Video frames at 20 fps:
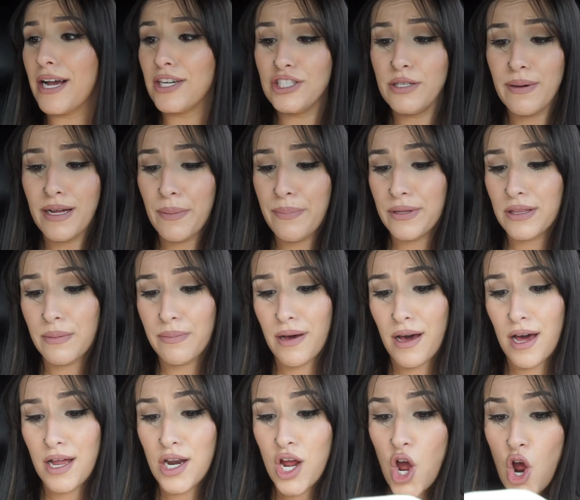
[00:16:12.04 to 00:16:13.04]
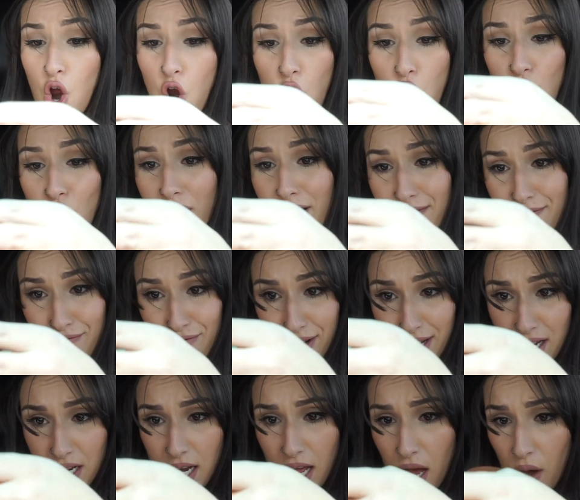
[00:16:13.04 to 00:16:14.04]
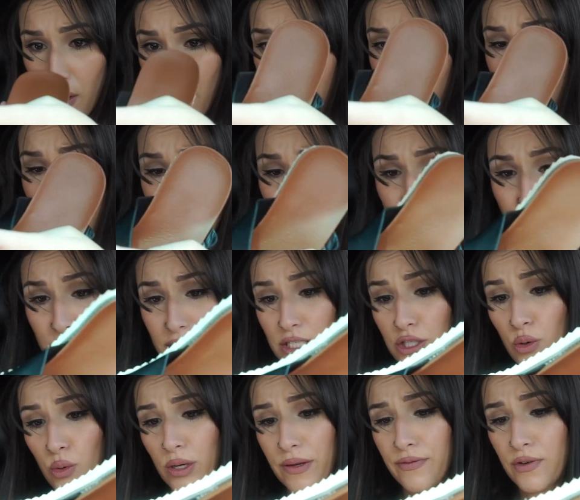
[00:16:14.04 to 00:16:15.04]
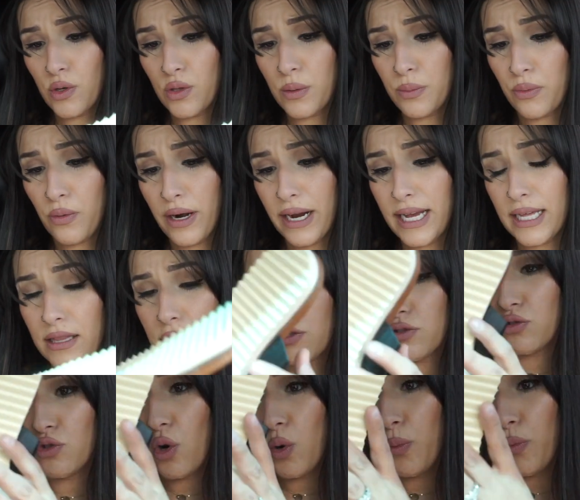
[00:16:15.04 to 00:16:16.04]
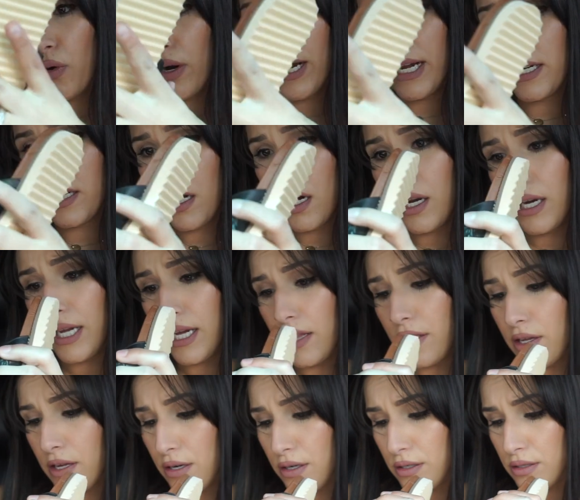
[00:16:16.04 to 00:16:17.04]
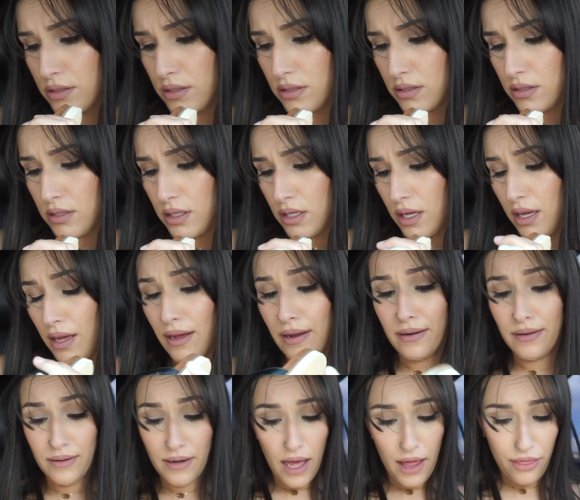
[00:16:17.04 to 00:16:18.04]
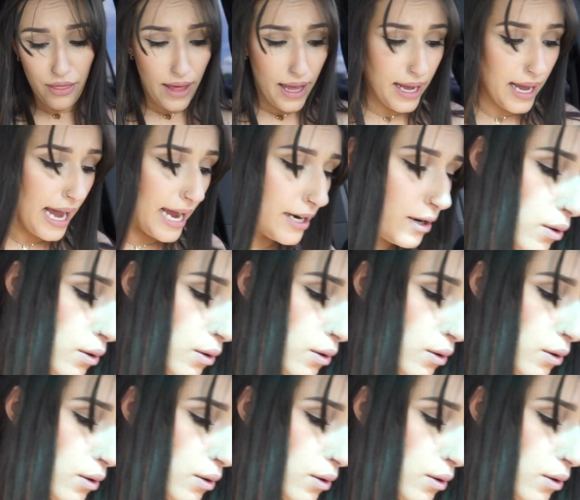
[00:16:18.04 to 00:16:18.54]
actually about to put them on right freaking now. I really don't even know the brand. There's no brand on it. There's nothing. I